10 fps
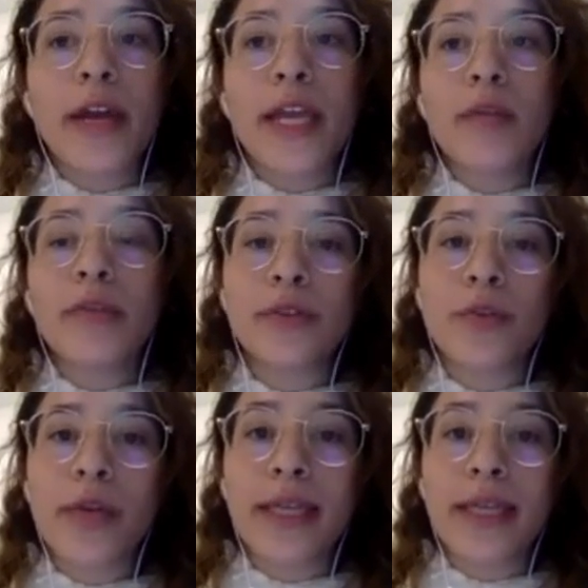able
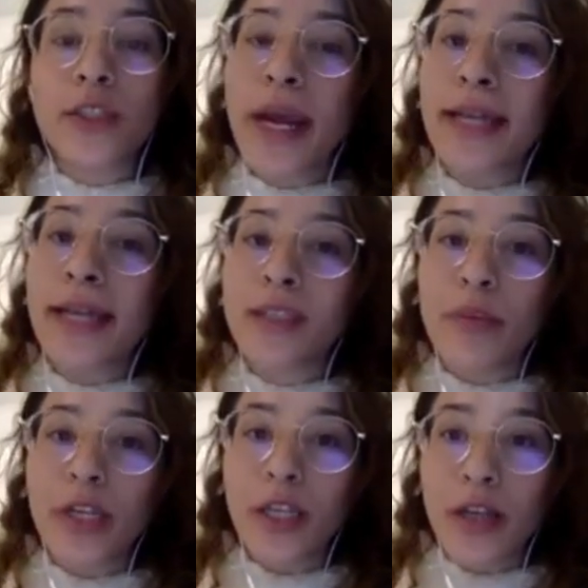to extract some
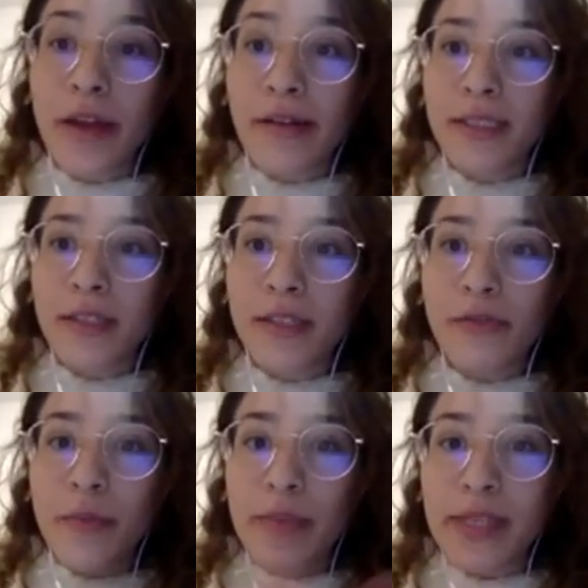regularity
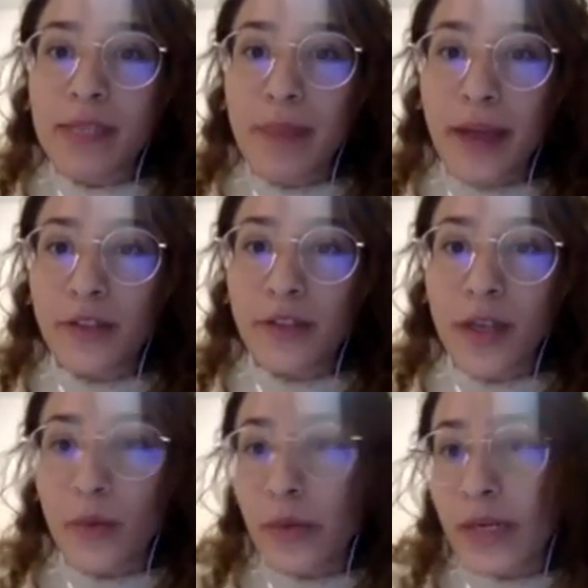from this pattern
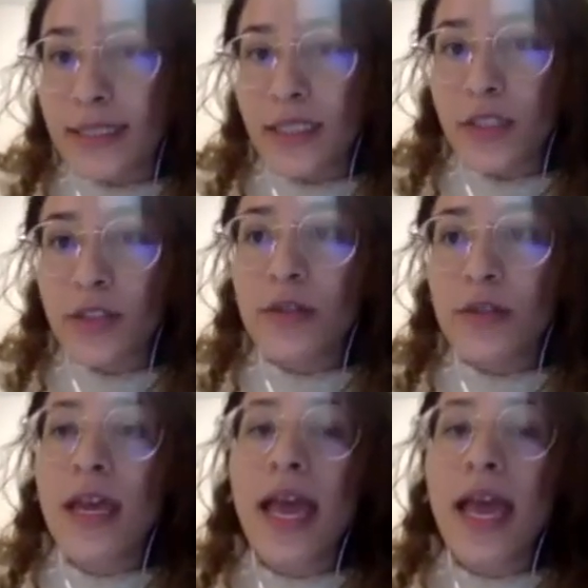that we're listening to